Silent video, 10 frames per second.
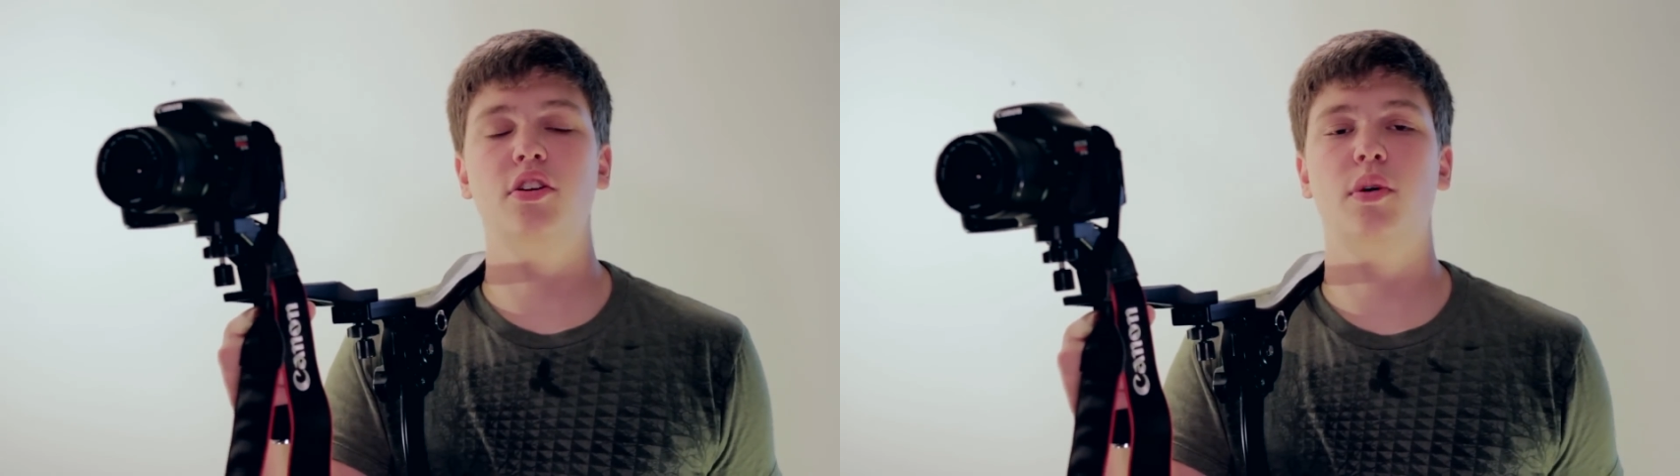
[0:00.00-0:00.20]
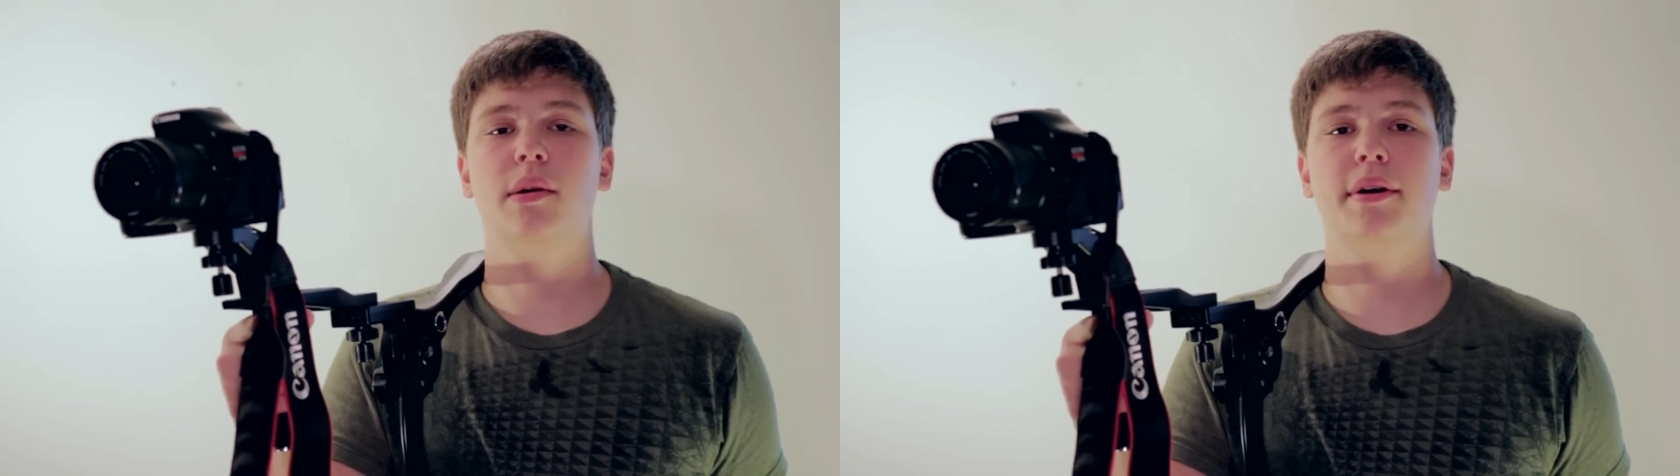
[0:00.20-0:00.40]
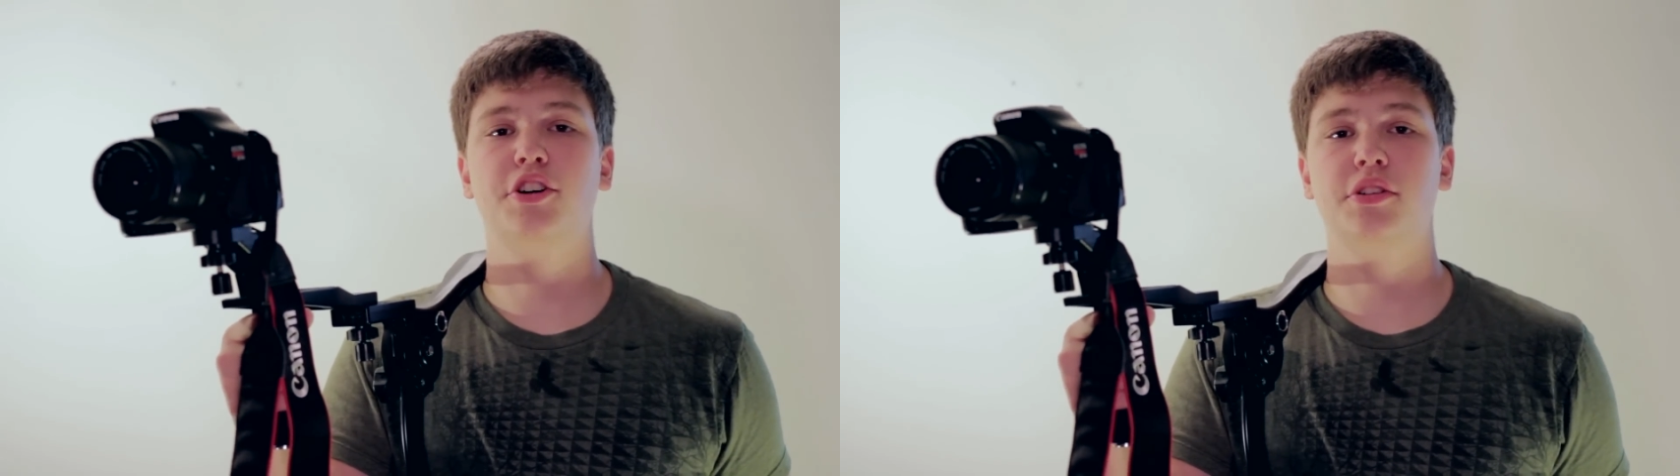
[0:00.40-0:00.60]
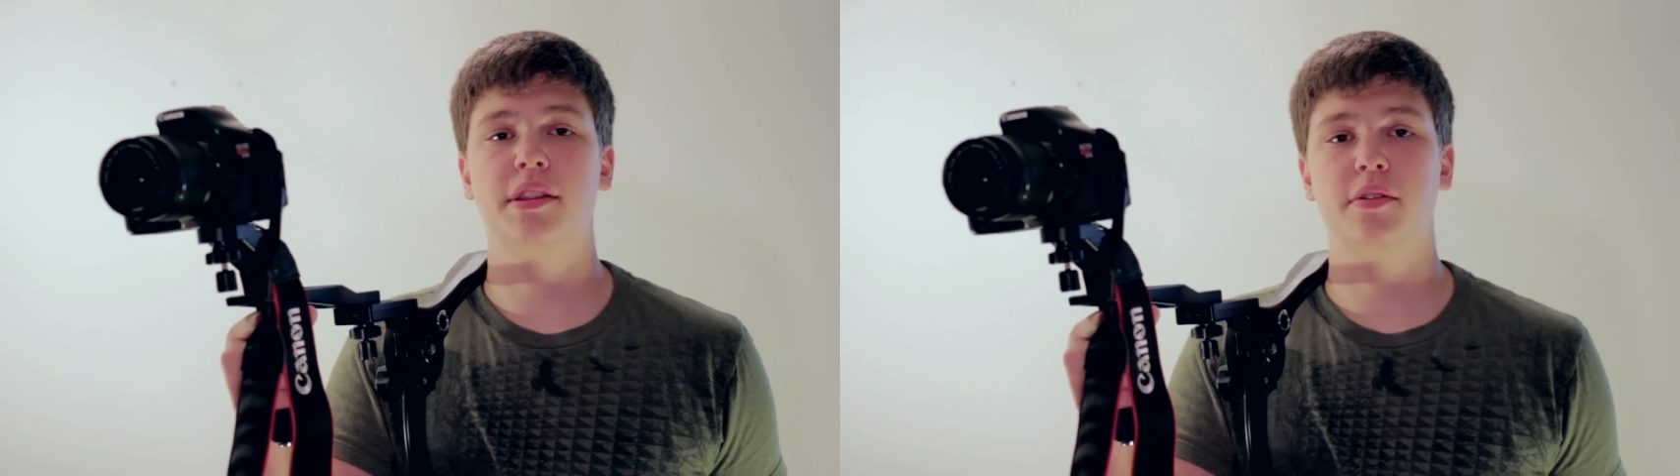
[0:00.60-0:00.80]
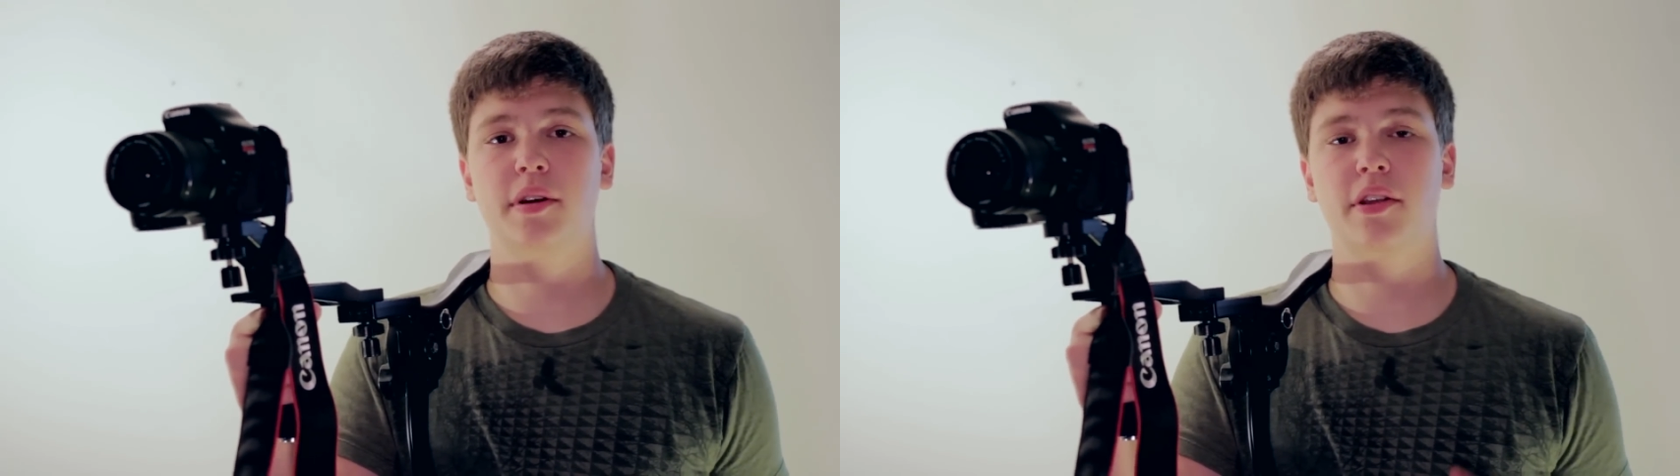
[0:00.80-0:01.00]
you want to make sure
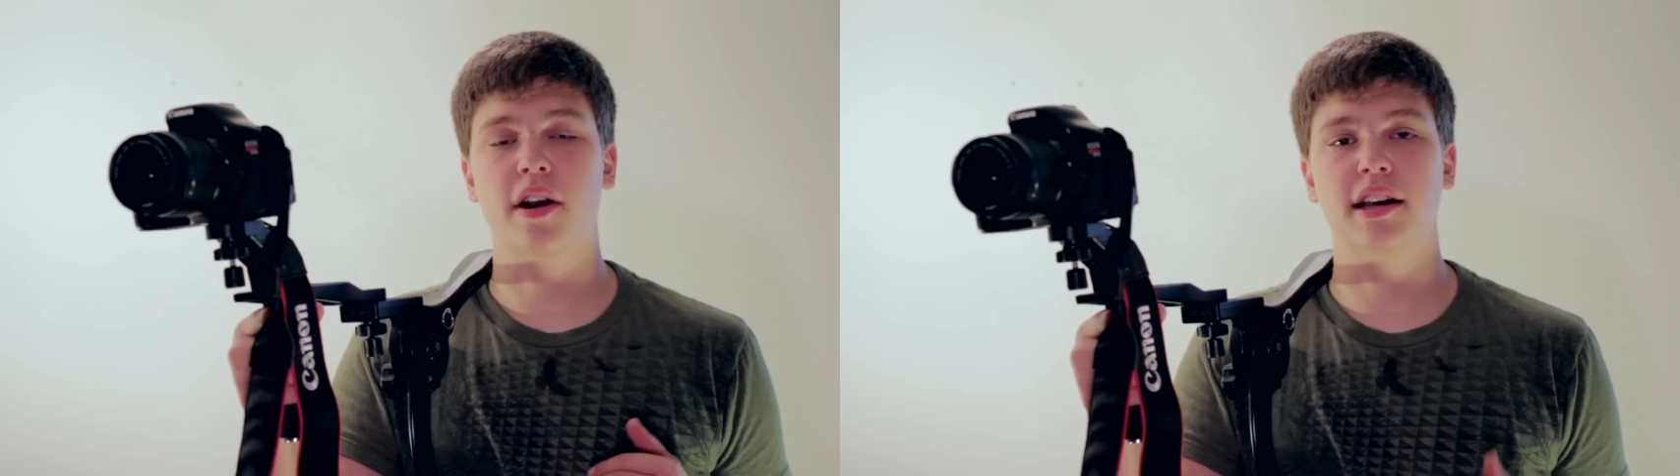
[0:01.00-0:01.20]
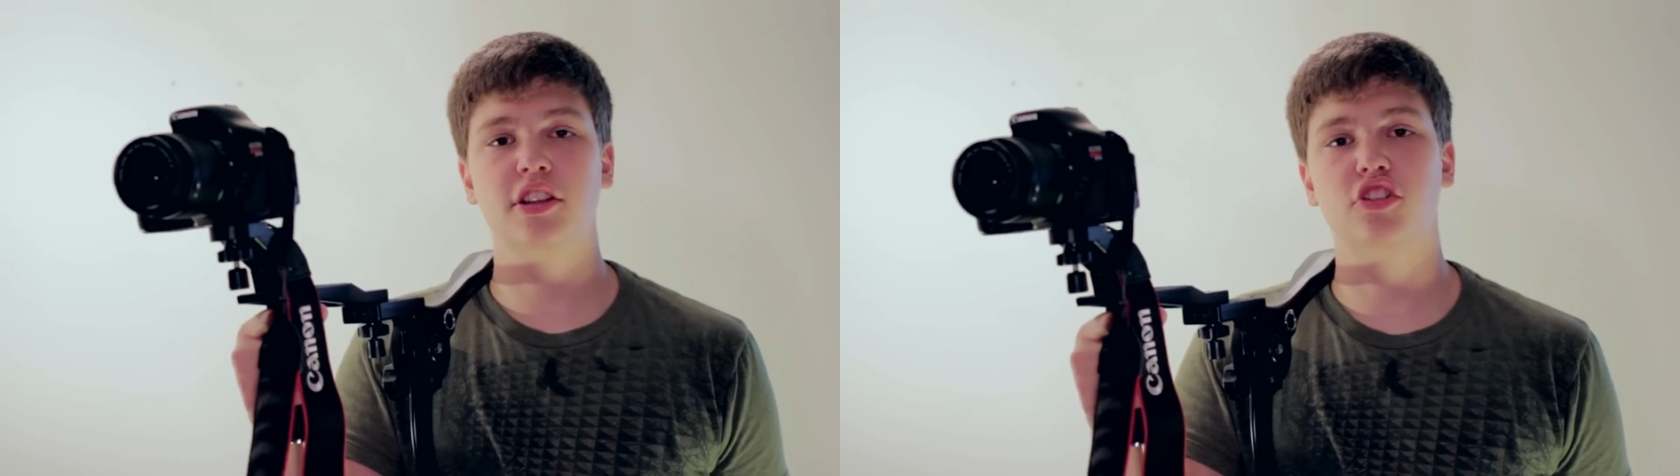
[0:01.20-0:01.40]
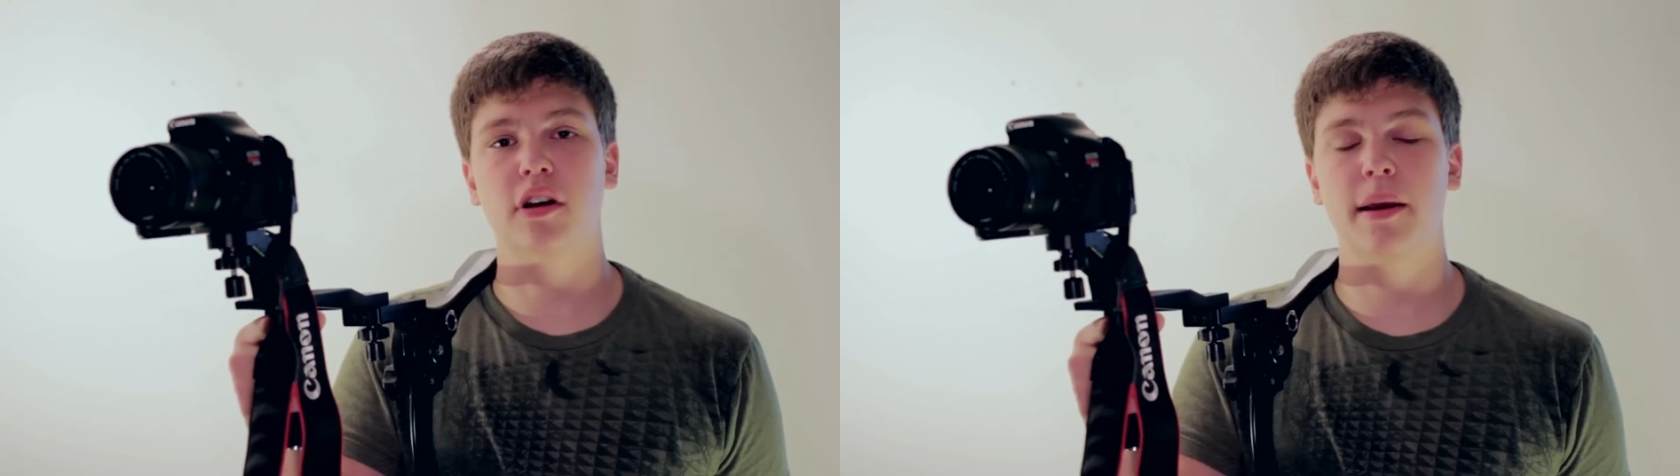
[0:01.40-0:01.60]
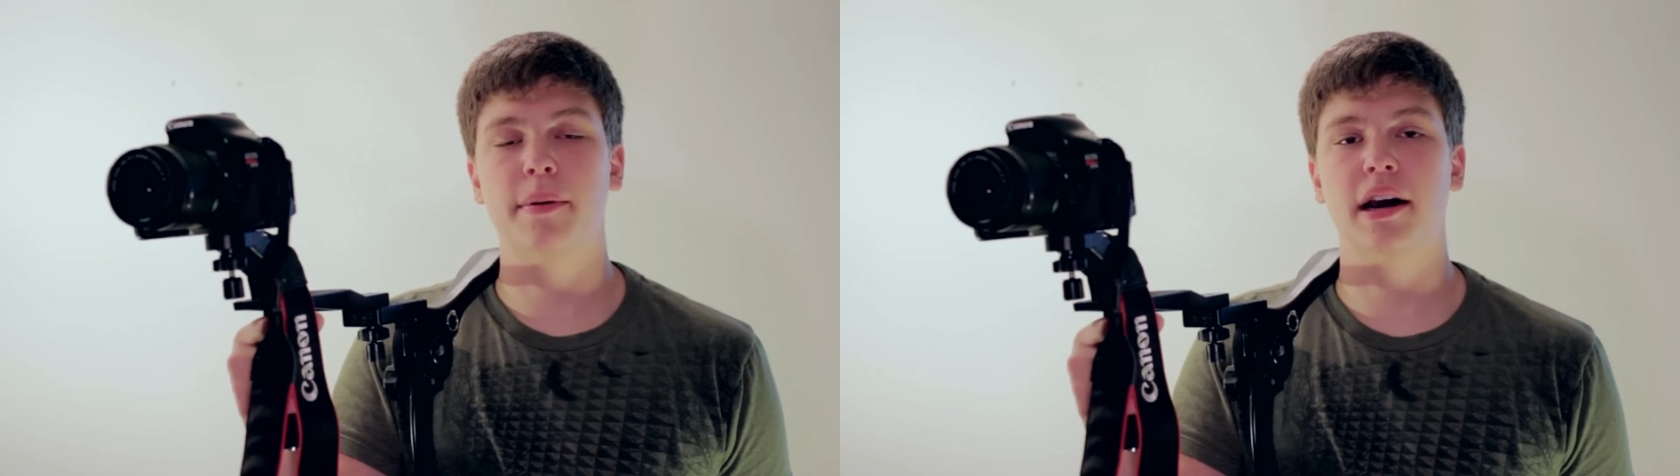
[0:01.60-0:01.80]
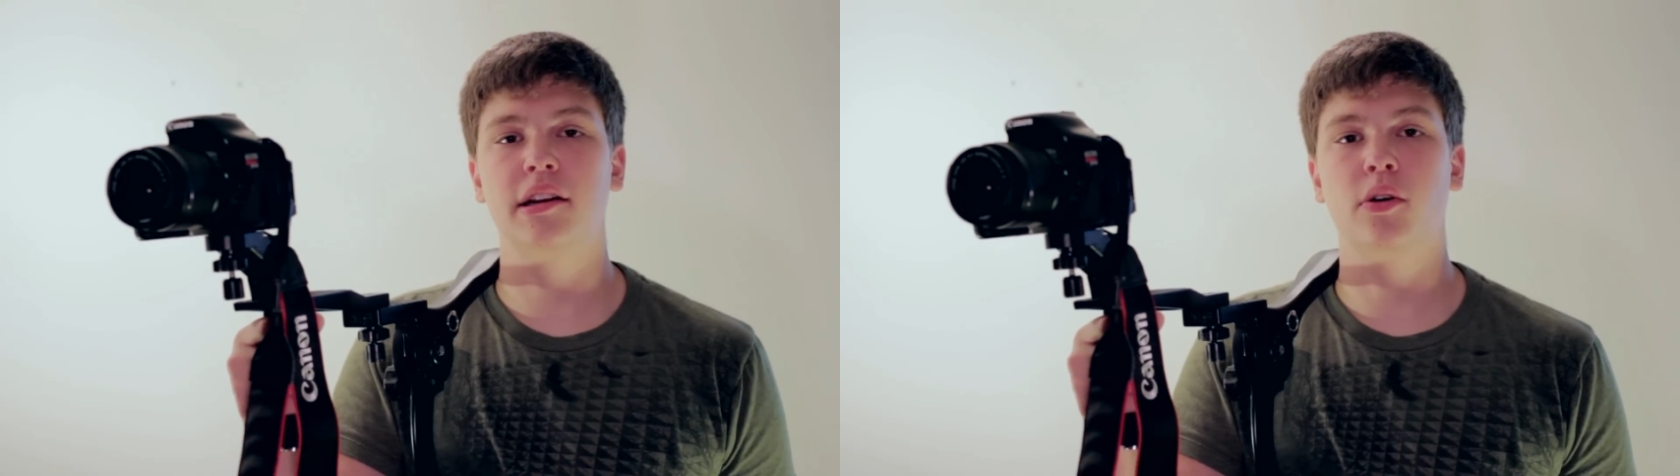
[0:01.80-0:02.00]
that they're either on a tripod